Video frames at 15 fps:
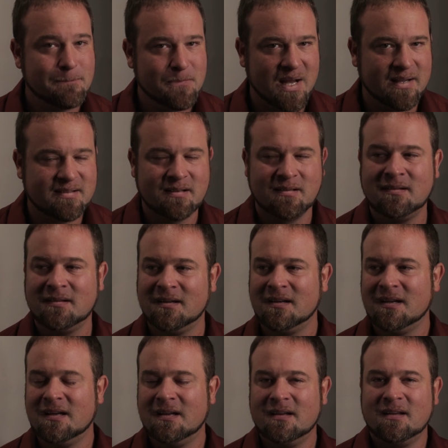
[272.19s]
But
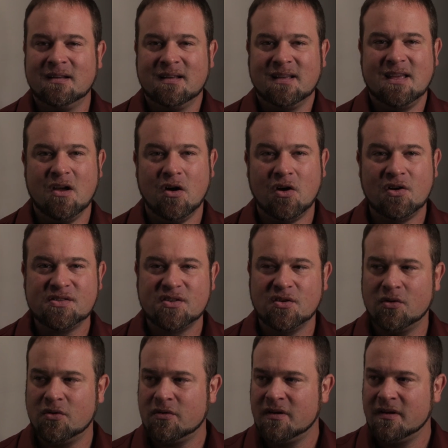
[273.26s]
he
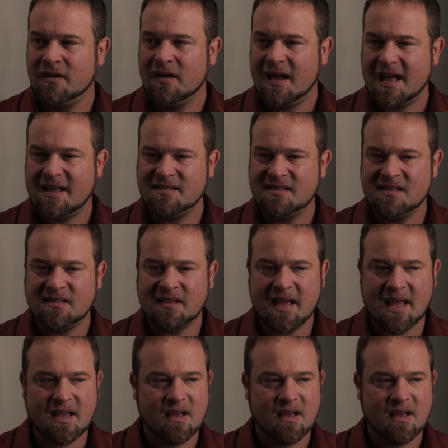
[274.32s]
also has these